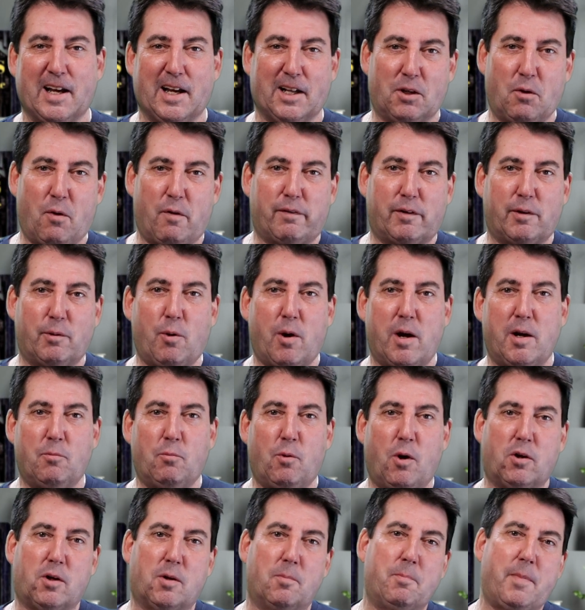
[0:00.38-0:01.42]
Hello
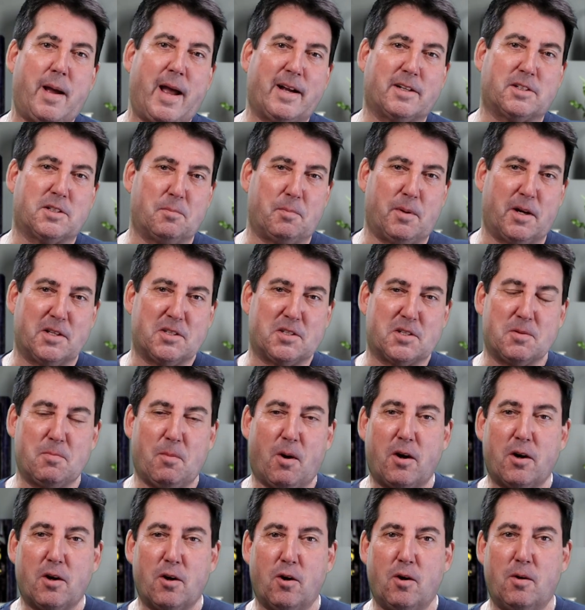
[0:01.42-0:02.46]
everyone, welcome back to Bud's
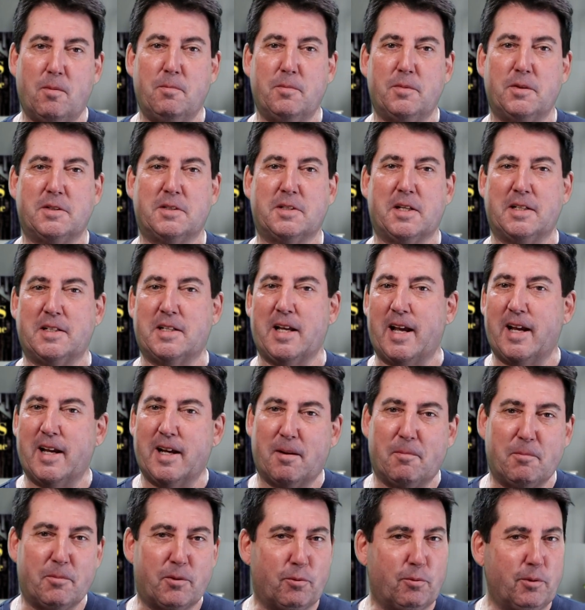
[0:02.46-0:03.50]
Smart Home. Today
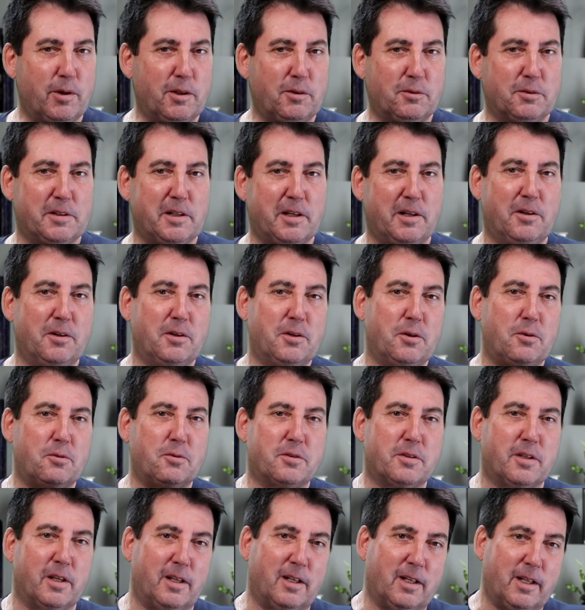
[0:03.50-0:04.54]
I'm thrilled to
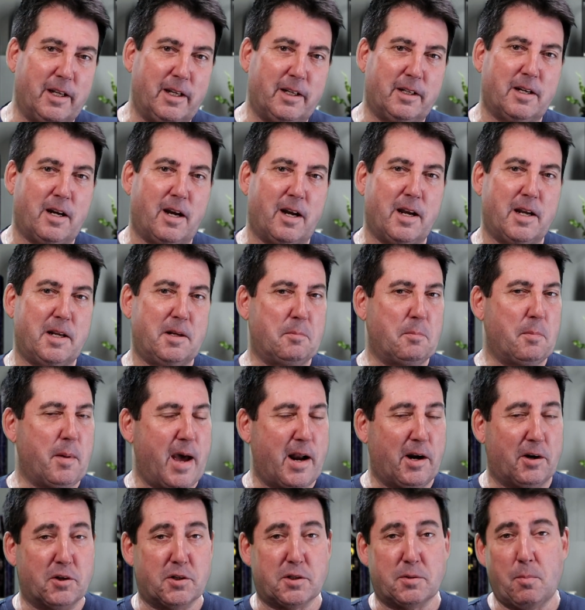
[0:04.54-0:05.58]
introduce the Linkind
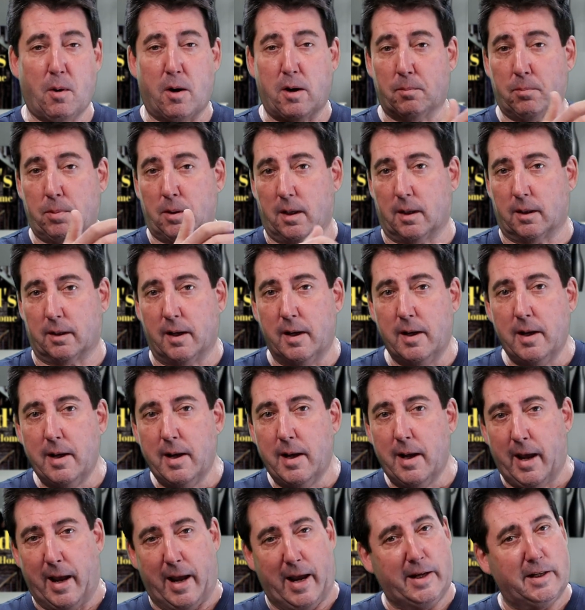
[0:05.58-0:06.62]
Matter Smart Plug,
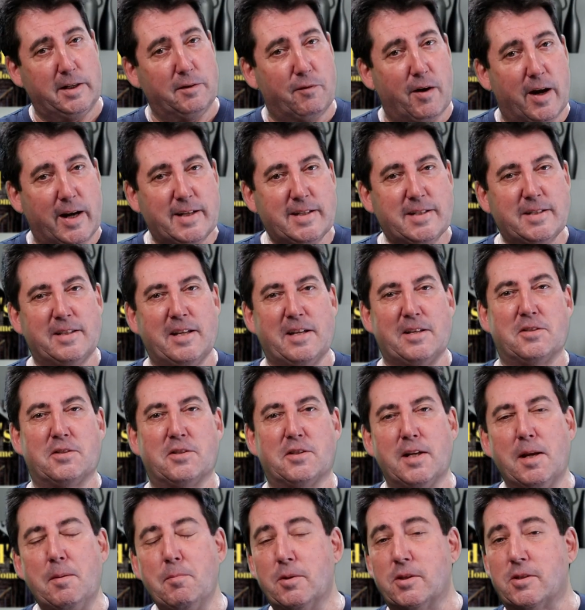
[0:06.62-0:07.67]
a device that
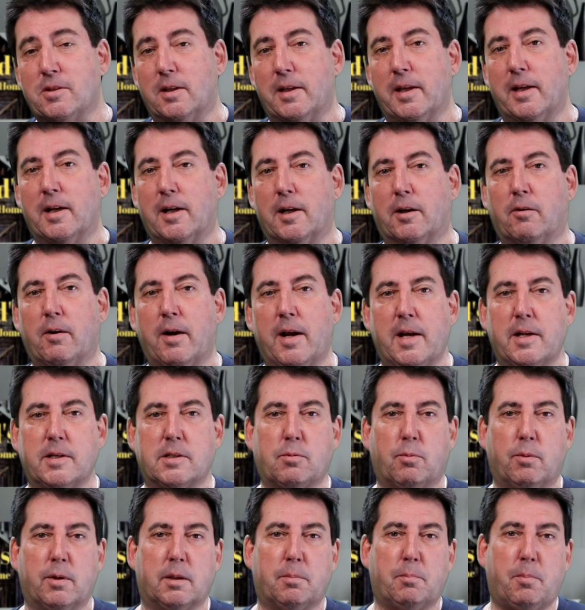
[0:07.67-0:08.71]
seamlessly
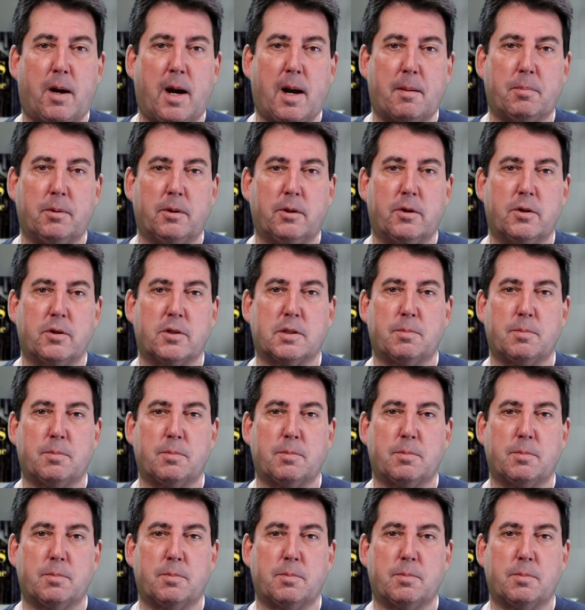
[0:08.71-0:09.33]
integrates with popular